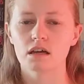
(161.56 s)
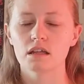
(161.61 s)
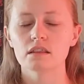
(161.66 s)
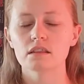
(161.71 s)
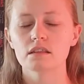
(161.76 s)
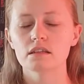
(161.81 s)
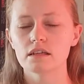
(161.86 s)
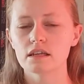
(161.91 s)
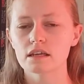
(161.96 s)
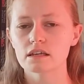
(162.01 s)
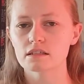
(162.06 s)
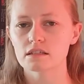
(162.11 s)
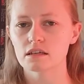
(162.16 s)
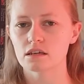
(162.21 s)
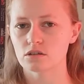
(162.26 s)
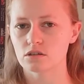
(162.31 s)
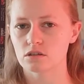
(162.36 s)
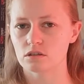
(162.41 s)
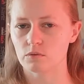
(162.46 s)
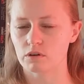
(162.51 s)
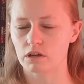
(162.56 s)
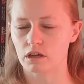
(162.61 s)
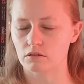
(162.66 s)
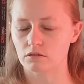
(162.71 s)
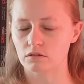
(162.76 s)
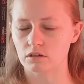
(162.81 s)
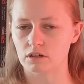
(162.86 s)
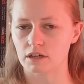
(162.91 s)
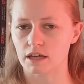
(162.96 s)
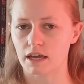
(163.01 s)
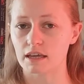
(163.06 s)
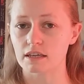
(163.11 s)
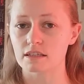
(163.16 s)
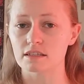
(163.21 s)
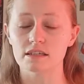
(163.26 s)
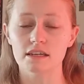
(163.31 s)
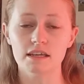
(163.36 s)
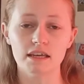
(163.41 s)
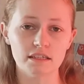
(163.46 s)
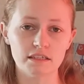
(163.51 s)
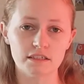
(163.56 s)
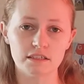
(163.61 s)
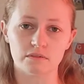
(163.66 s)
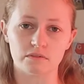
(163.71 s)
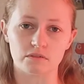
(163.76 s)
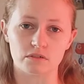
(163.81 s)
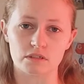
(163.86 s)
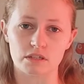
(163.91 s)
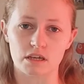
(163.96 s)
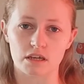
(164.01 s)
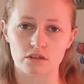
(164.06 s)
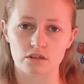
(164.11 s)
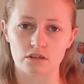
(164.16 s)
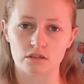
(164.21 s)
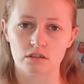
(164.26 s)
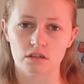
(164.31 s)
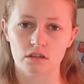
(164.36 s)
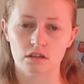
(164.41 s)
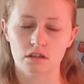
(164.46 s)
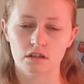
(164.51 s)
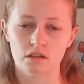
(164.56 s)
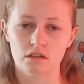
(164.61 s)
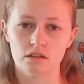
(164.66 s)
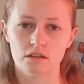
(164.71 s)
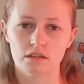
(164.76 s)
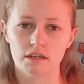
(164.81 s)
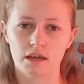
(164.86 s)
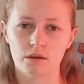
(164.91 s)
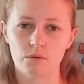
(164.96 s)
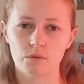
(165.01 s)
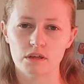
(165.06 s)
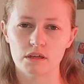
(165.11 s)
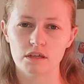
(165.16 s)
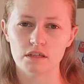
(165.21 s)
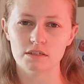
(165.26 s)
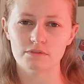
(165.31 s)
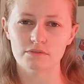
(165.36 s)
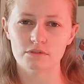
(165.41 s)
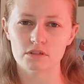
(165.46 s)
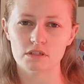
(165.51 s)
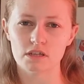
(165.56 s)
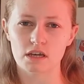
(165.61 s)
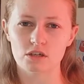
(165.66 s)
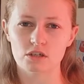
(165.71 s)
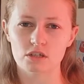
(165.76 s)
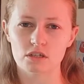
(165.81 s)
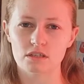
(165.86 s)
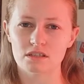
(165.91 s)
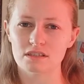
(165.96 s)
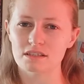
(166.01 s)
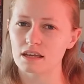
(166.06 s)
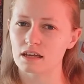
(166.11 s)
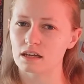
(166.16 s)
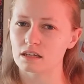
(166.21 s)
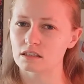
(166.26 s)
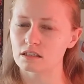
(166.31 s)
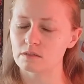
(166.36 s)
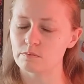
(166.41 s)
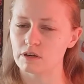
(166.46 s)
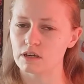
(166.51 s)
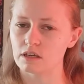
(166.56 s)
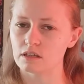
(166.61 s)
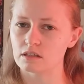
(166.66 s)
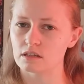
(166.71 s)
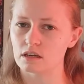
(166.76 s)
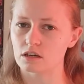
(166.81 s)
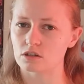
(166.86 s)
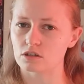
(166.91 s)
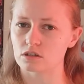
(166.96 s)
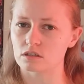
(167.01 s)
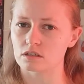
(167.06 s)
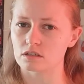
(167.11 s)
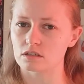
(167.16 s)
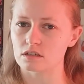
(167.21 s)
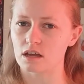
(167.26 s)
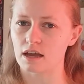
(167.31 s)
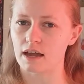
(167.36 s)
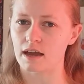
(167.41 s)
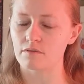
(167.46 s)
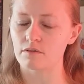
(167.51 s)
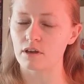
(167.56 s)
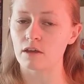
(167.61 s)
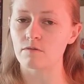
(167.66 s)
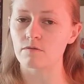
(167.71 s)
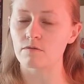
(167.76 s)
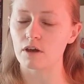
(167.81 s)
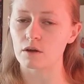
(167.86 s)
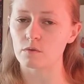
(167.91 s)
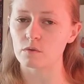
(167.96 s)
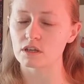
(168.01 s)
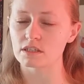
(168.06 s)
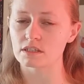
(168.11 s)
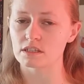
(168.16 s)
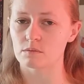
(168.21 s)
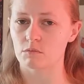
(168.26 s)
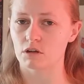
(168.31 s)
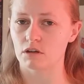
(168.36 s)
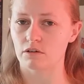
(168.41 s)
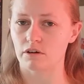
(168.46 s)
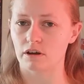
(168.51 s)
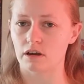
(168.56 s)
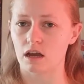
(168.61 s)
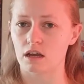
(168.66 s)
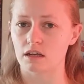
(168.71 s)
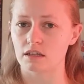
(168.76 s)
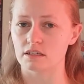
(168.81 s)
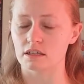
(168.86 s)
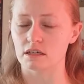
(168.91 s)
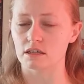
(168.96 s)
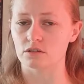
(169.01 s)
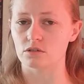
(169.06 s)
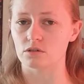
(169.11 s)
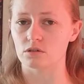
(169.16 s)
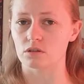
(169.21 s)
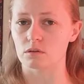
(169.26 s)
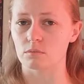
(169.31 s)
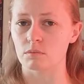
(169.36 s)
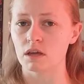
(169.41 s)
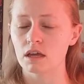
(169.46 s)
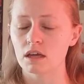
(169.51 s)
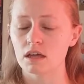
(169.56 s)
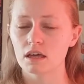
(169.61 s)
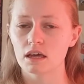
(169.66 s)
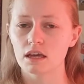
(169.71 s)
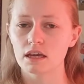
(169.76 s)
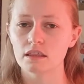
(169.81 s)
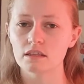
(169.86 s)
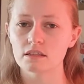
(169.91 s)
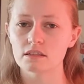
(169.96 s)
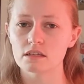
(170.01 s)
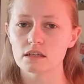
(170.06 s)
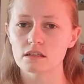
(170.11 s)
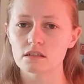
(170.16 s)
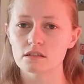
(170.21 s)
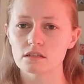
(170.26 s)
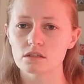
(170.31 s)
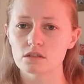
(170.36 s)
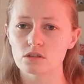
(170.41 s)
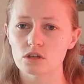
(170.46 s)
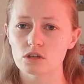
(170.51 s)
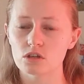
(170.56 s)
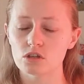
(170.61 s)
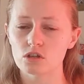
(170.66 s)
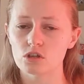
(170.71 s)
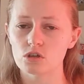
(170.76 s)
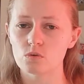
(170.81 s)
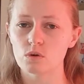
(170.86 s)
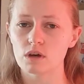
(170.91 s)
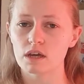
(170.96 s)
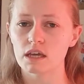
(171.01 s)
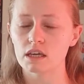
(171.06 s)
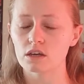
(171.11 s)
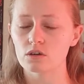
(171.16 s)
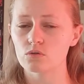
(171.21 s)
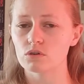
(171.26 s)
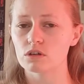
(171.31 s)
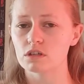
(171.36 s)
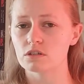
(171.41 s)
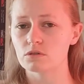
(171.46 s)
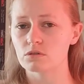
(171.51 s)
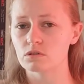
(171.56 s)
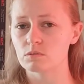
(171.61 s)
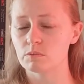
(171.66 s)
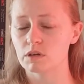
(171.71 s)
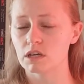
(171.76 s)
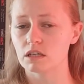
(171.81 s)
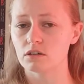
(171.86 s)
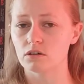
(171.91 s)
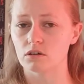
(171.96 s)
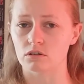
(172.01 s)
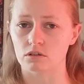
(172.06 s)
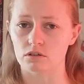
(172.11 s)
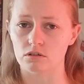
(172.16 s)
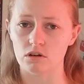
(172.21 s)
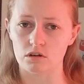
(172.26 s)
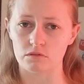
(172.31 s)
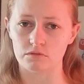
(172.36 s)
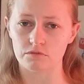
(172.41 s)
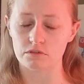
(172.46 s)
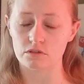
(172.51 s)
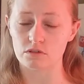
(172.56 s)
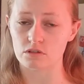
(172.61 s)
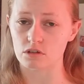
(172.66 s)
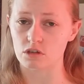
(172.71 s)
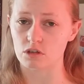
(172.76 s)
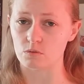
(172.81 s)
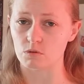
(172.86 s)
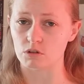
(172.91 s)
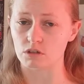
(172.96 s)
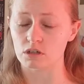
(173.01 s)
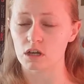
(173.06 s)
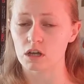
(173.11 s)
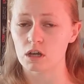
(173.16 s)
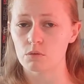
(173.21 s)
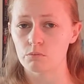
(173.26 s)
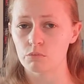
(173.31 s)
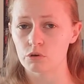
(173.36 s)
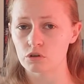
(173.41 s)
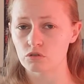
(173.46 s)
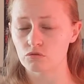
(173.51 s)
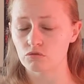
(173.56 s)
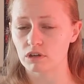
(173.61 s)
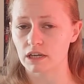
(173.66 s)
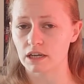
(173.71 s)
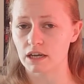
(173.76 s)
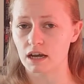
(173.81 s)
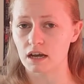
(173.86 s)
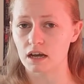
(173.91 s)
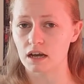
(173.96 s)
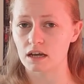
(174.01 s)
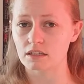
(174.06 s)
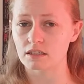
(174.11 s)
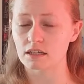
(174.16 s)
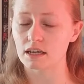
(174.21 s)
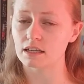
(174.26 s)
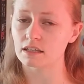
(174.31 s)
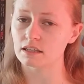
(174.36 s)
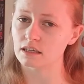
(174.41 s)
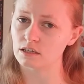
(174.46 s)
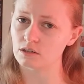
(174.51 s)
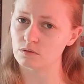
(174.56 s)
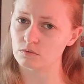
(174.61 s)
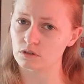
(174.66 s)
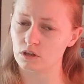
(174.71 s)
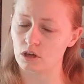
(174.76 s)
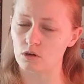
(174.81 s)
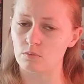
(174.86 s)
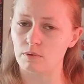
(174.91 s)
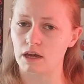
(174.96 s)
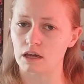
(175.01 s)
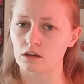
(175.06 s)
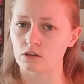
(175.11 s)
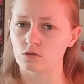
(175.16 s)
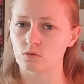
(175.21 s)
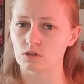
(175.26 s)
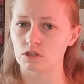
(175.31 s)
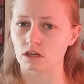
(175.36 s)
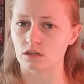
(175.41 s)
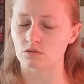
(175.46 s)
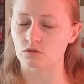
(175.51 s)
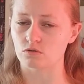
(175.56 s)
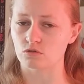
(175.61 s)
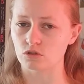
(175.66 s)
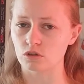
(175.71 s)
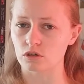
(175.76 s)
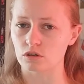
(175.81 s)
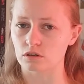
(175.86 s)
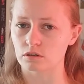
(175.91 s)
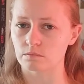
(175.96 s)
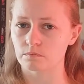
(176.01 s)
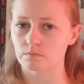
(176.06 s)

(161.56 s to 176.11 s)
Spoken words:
The next session that we're going to look at is an interval session. Now, interval sessions and speed sessions have a very similar idea to them, in the sense that you increase your speed on and off. So you would push really hard and then you would go back to a gentle jog.